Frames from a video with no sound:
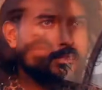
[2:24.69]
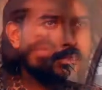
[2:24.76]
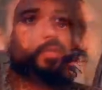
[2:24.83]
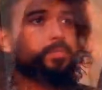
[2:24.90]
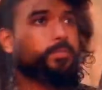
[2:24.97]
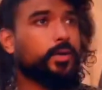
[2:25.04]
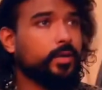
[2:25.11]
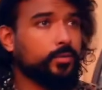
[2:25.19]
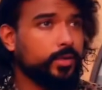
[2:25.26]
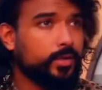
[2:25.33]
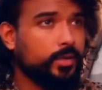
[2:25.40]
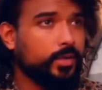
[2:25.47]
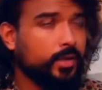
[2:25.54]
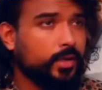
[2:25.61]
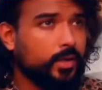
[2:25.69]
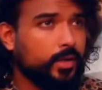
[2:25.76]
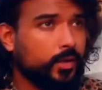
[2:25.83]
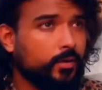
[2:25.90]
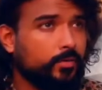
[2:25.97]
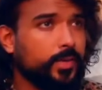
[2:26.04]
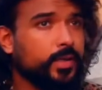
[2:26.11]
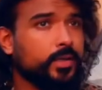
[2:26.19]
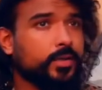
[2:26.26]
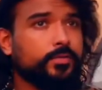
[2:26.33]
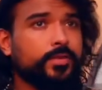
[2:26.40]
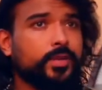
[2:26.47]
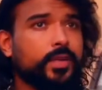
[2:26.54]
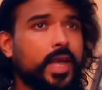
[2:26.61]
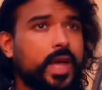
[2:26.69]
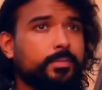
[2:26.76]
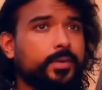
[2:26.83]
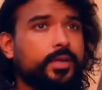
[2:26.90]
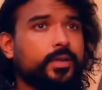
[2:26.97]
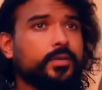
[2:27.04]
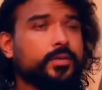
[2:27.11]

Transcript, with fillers: This power of making you feel happy